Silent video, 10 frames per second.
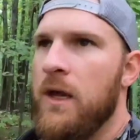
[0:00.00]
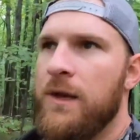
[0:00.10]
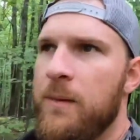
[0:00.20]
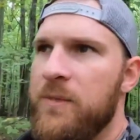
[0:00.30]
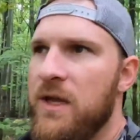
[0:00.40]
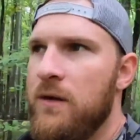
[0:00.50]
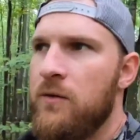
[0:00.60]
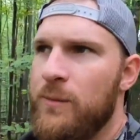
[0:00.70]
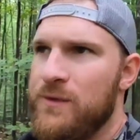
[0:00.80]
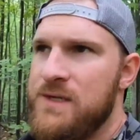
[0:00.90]
an update
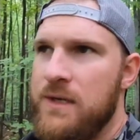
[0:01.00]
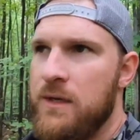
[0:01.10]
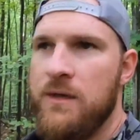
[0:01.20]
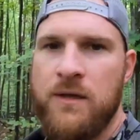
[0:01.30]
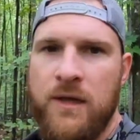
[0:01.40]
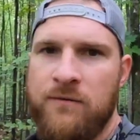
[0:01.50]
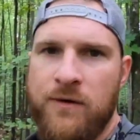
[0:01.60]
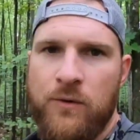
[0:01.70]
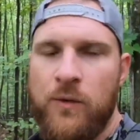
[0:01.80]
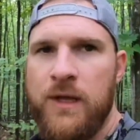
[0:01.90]
almost
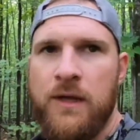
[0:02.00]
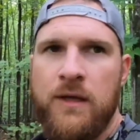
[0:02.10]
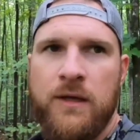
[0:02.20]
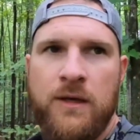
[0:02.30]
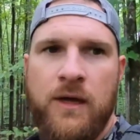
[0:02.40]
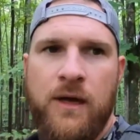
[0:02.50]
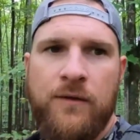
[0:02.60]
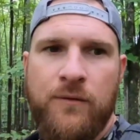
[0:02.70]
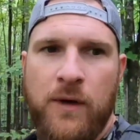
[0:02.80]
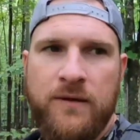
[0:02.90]
every week
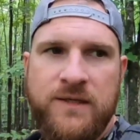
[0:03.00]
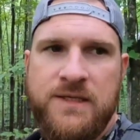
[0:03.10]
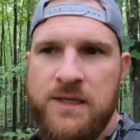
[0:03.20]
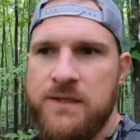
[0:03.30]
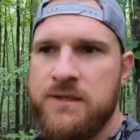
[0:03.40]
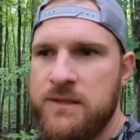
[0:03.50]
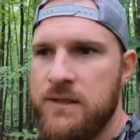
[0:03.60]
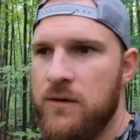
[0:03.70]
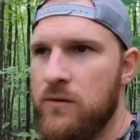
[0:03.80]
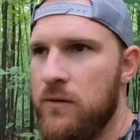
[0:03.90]
throughout the season,
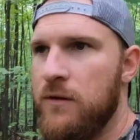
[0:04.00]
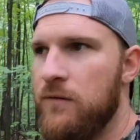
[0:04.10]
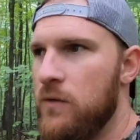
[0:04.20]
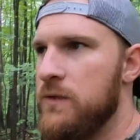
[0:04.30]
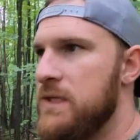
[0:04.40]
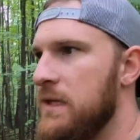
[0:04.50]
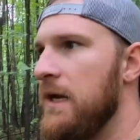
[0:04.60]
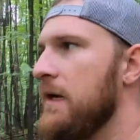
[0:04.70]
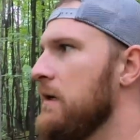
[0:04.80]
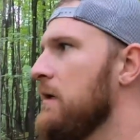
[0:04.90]
so look forward to
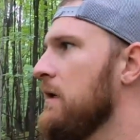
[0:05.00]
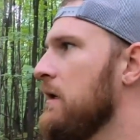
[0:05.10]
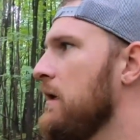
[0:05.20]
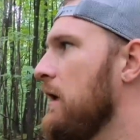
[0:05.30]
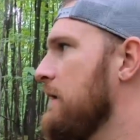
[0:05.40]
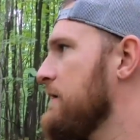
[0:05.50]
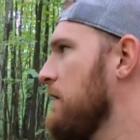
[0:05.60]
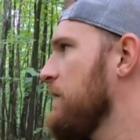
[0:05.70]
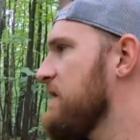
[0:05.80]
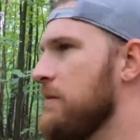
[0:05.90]
that. It's
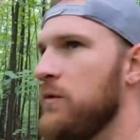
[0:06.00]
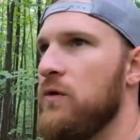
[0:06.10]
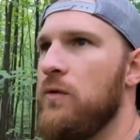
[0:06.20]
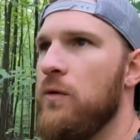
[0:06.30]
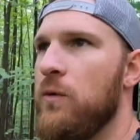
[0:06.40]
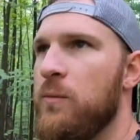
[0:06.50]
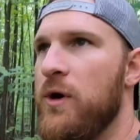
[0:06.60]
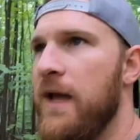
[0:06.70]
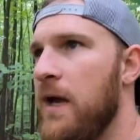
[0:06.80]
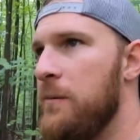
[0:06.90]
going to be something cool. We're
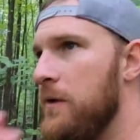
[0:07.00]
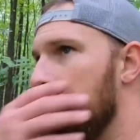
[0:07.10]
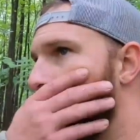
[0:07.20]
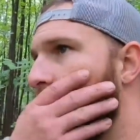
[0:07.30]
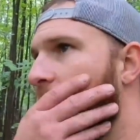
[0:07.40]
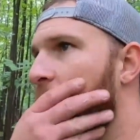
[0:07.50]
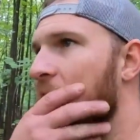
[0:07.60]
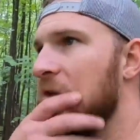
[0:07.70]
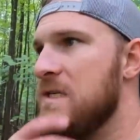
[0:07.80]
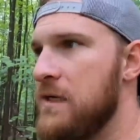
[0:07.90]
pretty happy and
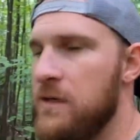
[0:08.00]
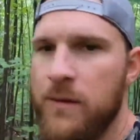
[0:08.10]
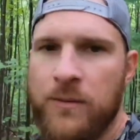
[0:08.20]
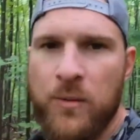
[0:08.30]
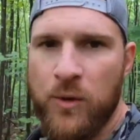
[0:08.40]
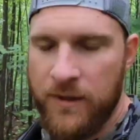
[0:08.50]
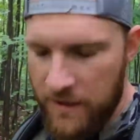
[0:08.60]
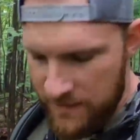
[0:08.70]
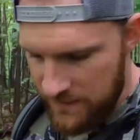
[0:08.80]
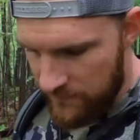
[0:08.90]
pretty excited to be able to bring
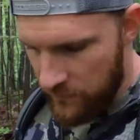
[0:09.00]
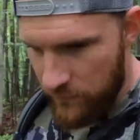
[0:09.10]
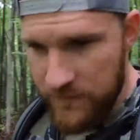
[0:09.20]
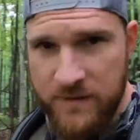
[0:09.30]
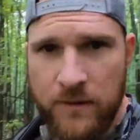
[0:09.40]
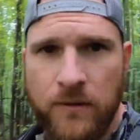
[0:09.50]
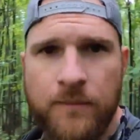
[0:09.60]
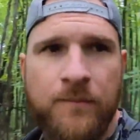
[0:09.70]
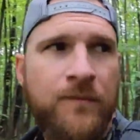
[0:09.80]
that to everyone. So